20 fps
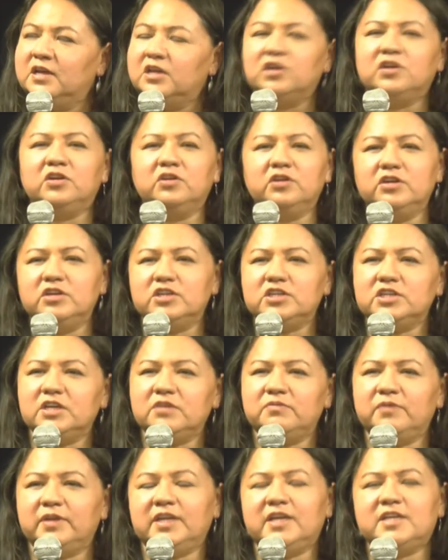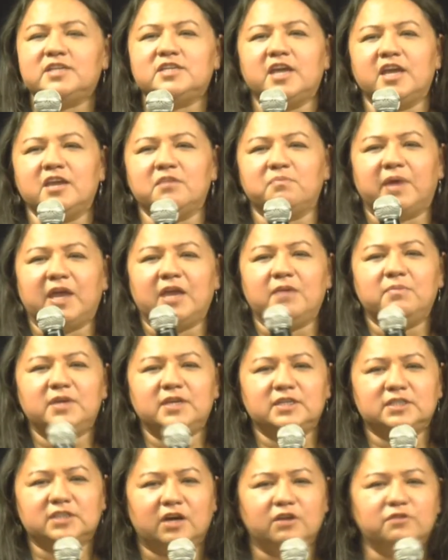You know, usually when they take
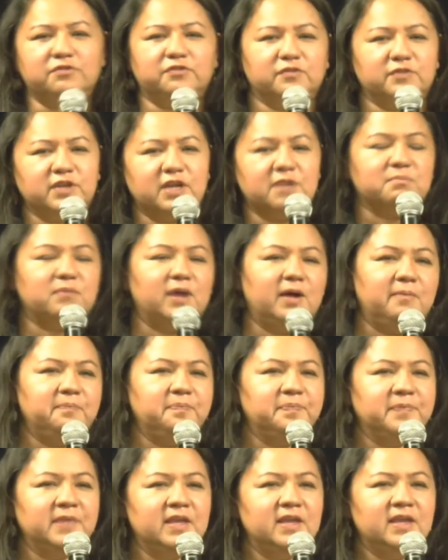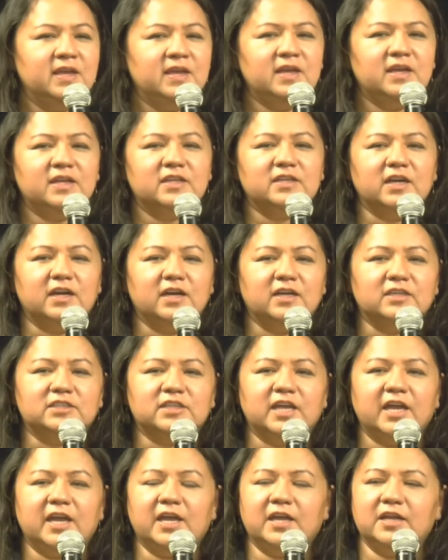babies out from their mom, they'll
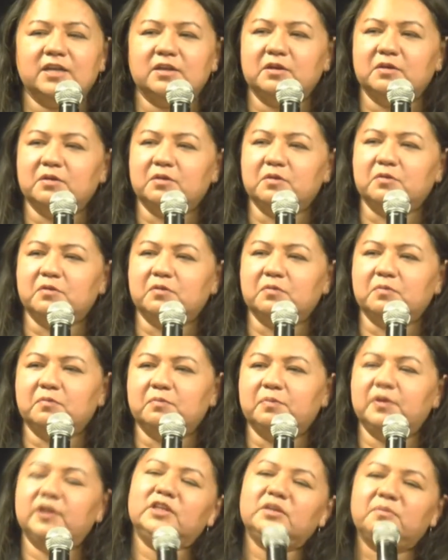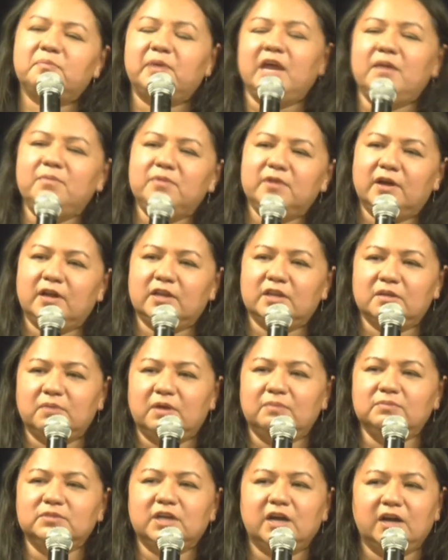say, put the baby on the
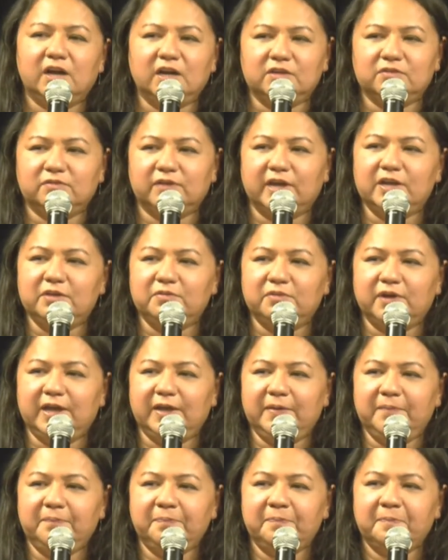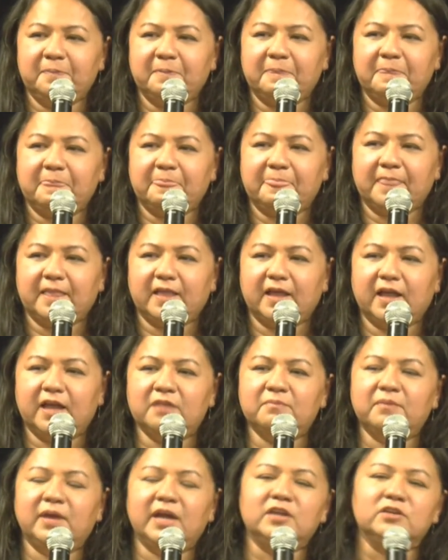mom's heart right away.
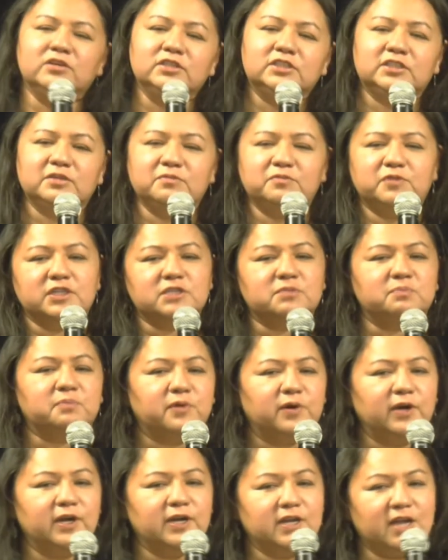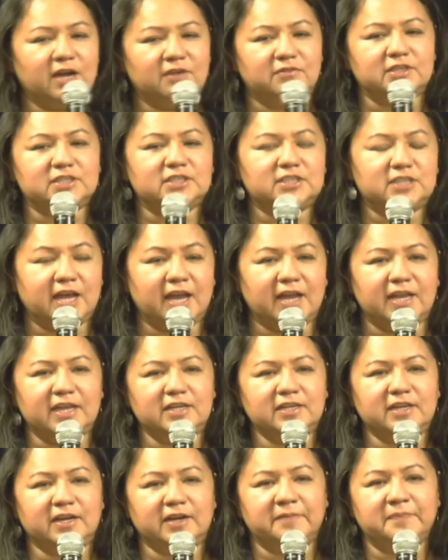And my Nusum was bored and I was
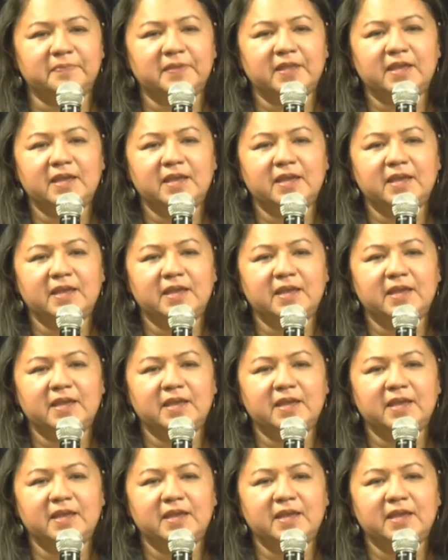standing there.